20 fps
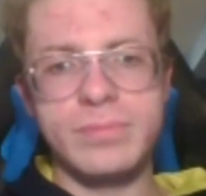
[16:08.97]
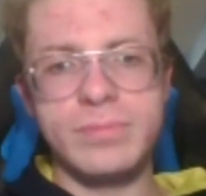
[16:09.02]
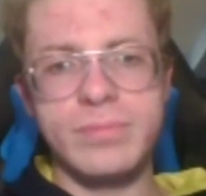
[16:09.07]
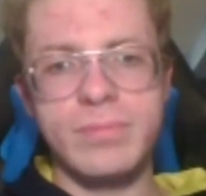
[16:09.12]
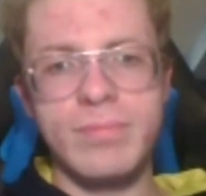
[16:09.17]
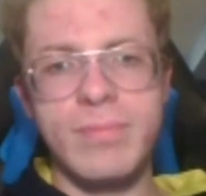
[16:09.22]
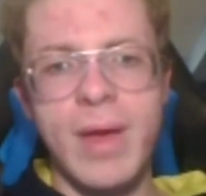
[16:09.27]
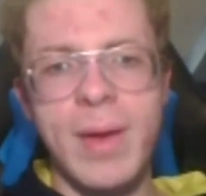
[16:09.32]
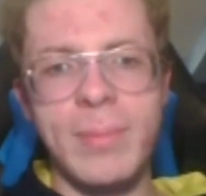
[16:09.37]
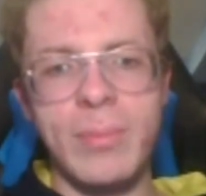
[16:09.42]

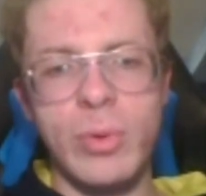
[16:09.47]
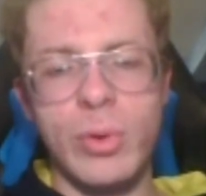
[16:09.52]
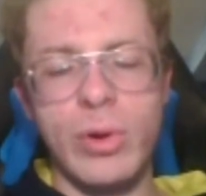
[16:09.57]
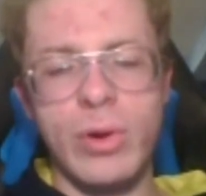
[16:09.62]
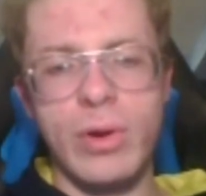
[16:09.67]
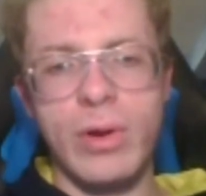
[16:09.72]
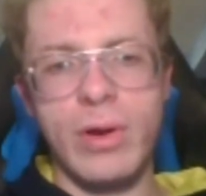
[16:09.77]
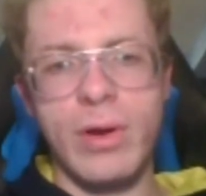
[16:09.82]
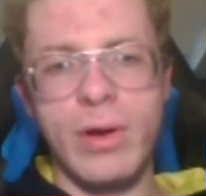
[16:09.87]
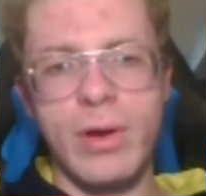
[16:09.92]

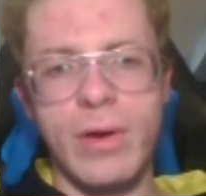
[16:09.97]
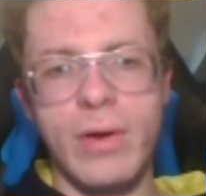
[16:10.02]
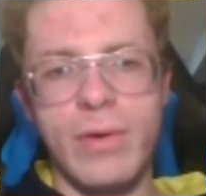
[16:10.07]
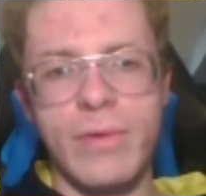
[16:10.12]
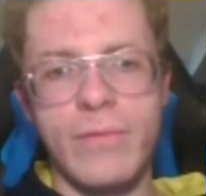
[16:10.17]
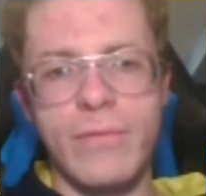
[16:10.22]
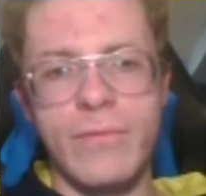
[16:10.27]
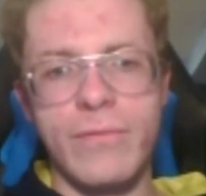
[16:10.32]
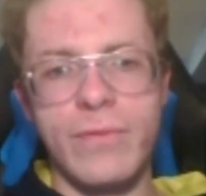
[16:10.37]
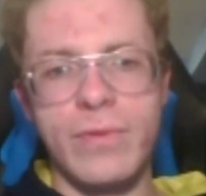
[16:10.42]
member
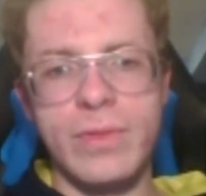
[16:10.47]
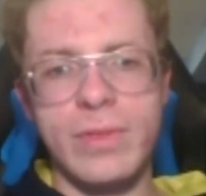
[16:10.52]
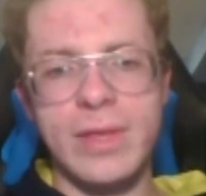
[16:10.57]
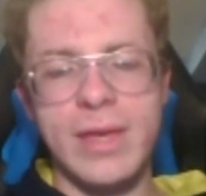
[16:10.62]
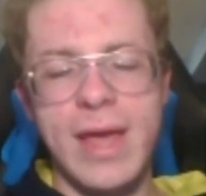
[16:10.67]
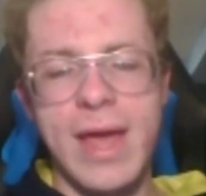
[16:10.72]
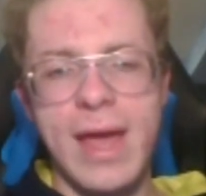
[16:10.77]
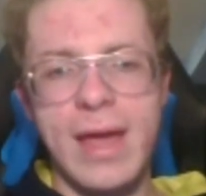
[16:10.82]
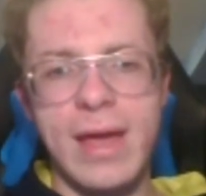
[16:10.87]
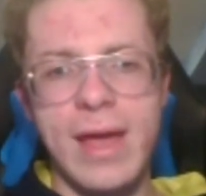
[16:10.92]
of
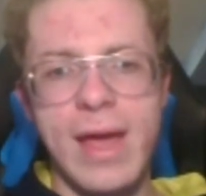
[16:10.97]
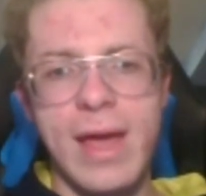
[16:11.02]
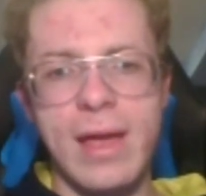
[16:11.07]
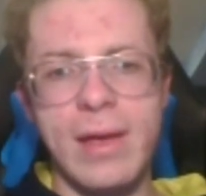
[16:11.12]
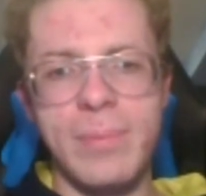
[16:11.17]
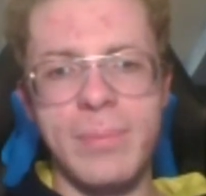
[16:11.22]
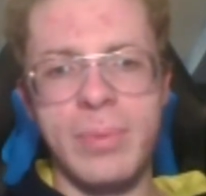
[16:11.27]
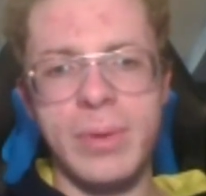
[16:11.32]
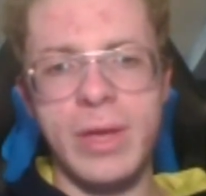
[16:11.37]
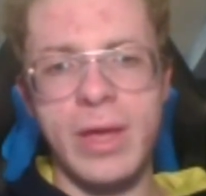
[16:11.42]
the
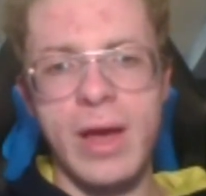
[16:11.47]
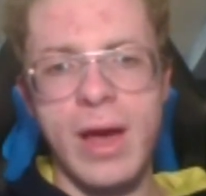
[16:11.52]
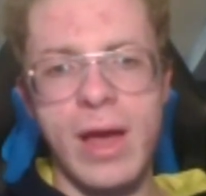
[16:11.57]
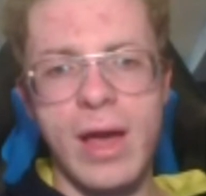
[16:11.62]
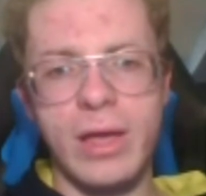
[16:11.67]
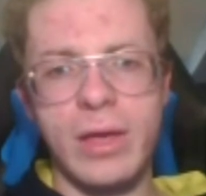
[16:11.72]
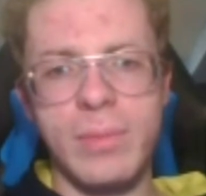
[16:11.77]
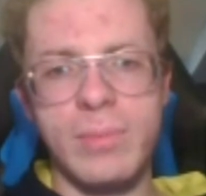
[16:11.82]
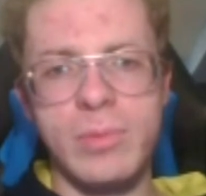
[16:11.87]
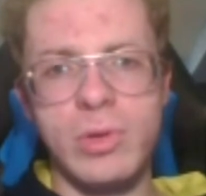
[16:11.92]

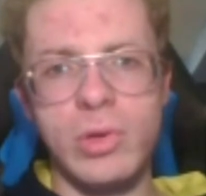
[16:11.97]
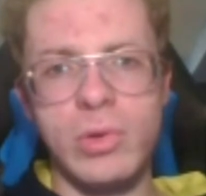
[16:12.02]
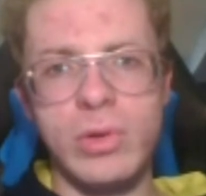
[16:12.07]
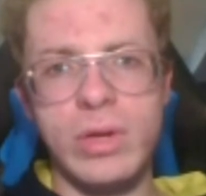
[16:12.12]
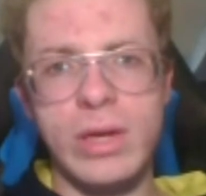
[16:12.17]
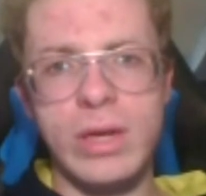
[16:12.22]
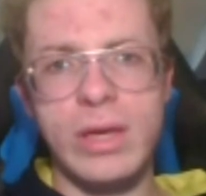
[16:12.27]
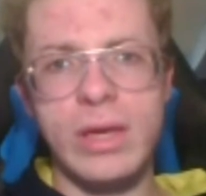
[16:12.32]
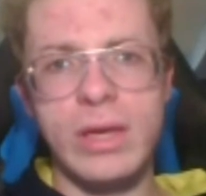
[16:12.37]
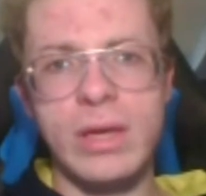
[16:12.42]
AAPI
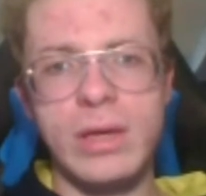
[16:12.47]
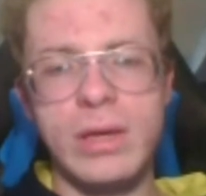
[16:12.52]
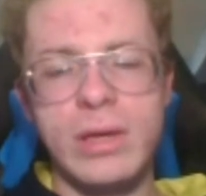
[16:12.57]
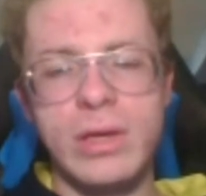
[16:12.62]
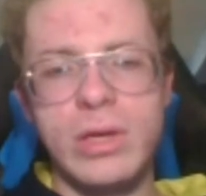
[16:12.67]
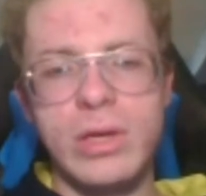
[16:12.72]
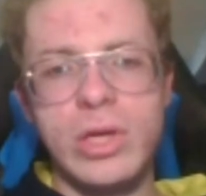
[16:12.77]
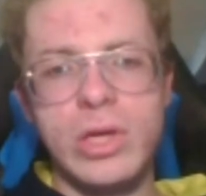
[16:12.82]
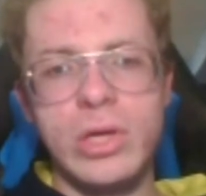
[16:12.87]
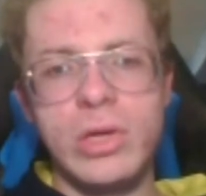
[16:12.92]
community
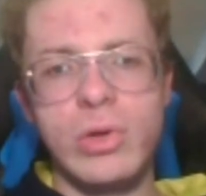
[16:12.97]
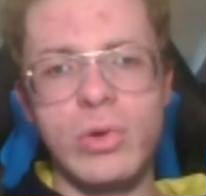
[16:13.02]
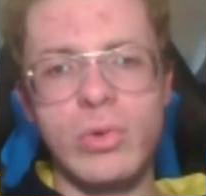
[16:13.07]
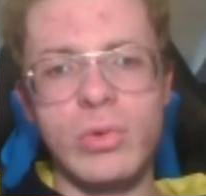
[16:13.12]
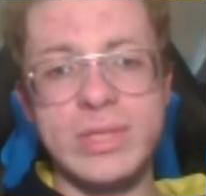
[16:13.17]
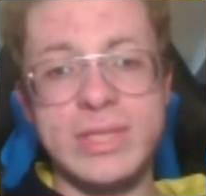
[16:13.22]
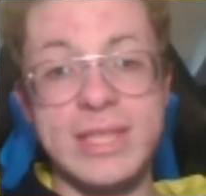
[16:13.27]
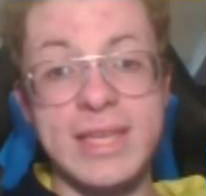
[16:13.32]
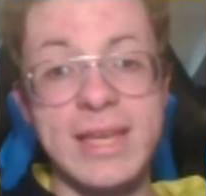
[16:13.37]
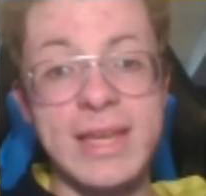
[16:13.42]
who
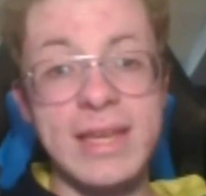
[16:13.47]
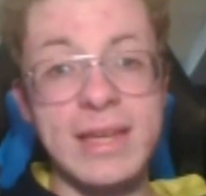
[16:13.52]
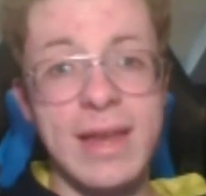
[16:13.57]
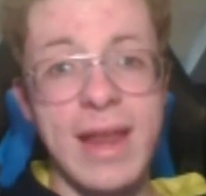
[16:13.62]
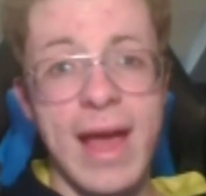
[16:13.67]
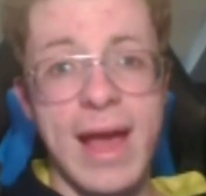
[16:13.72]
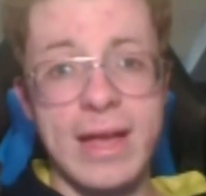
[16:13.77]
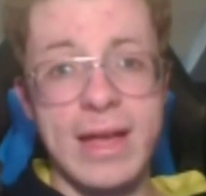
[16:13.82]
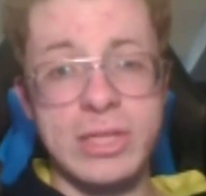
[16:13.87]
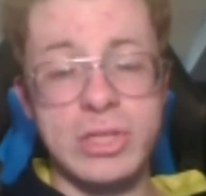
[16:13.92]
is in
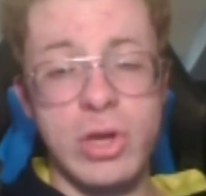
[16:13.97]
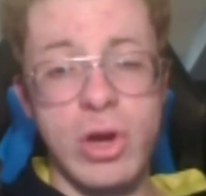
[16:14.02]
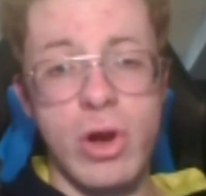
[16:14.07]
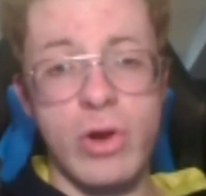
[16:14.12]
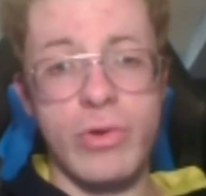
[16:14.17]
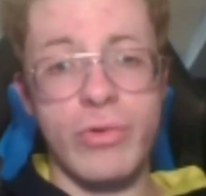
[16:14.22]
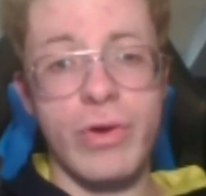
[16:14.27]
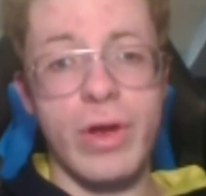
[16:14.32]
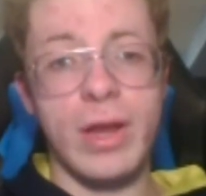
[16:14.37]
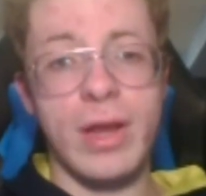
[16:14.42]

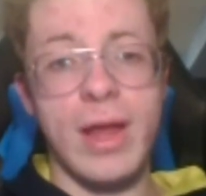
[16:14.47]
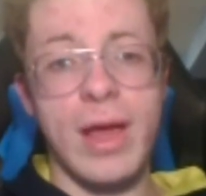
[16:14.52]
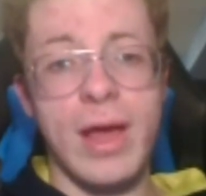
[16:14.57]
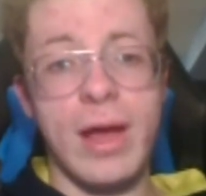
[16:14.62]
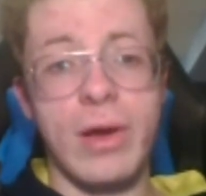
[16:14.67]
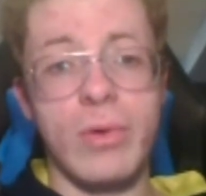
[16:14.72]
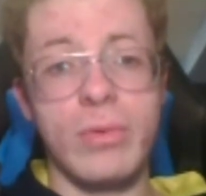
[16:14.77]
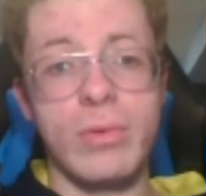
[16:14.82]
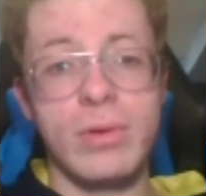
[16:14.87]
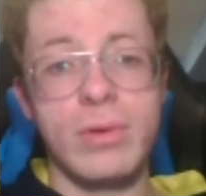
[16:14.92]
NASCAR right
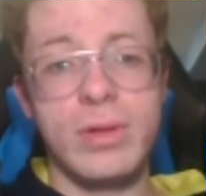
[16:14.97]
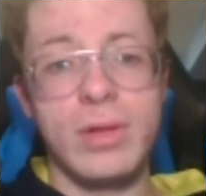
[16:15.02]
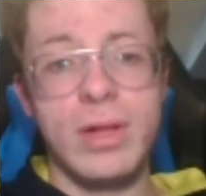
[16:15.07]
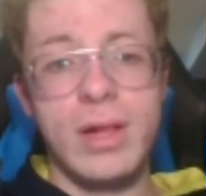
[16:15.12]
now.